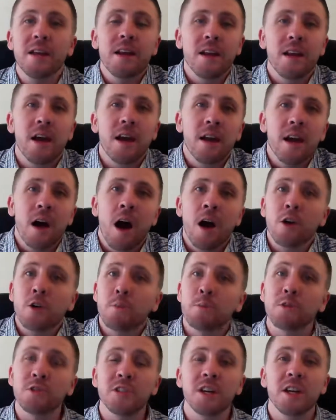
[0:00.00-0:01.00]
and
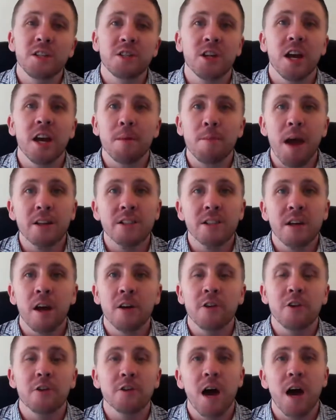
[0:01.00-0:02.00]
100% check matching
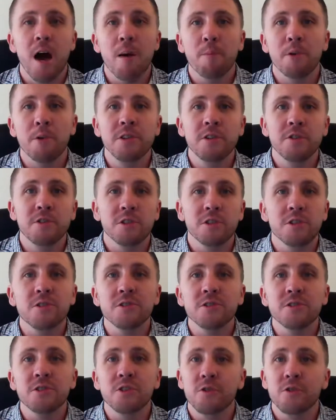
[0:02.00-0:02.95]
on your top producers.